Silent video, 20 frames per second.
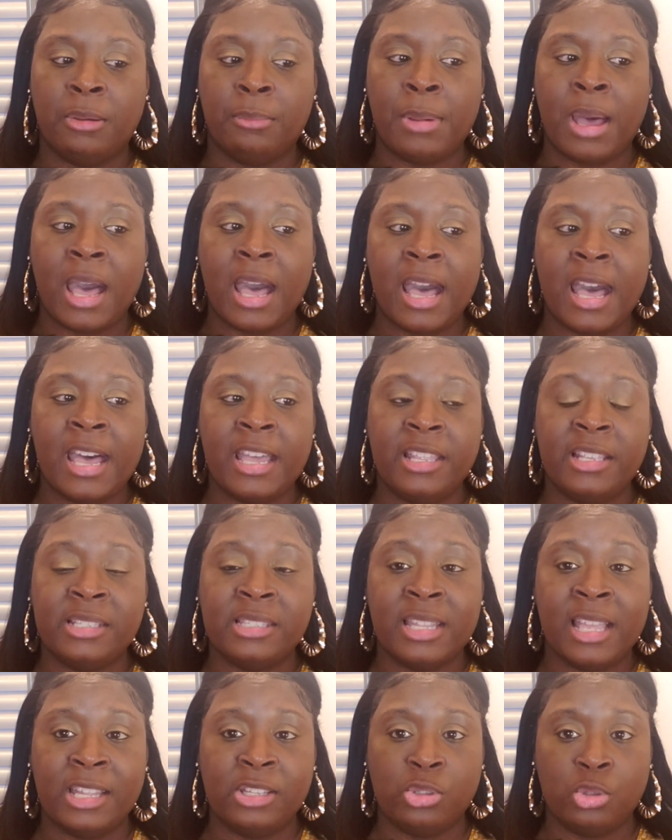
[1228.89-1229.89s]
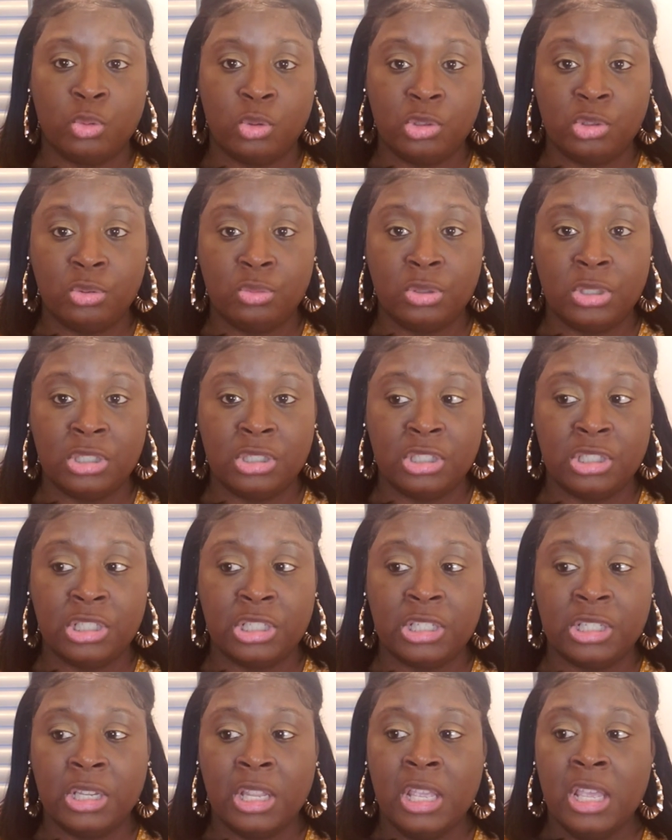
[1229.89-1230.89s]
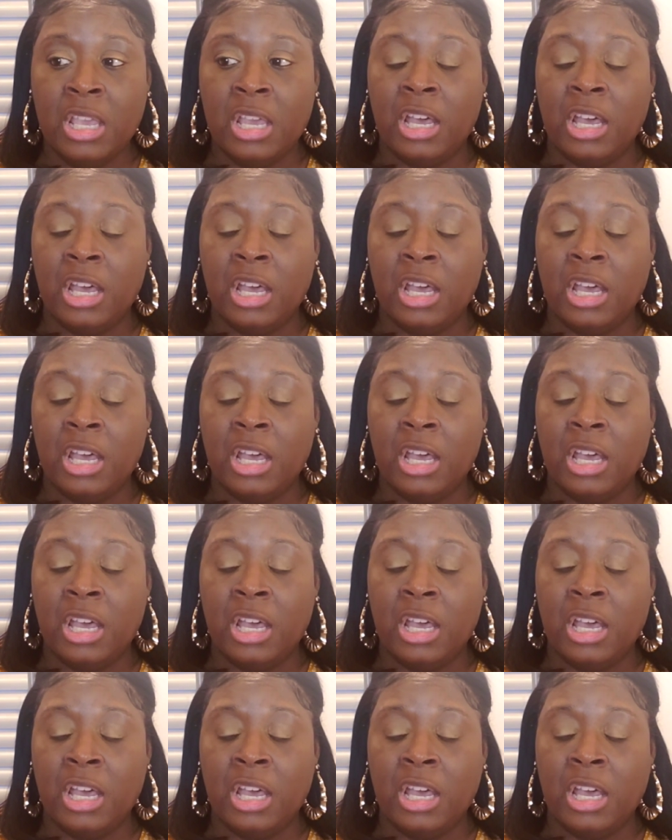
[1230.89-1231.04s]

uh, my aunt is not doing too good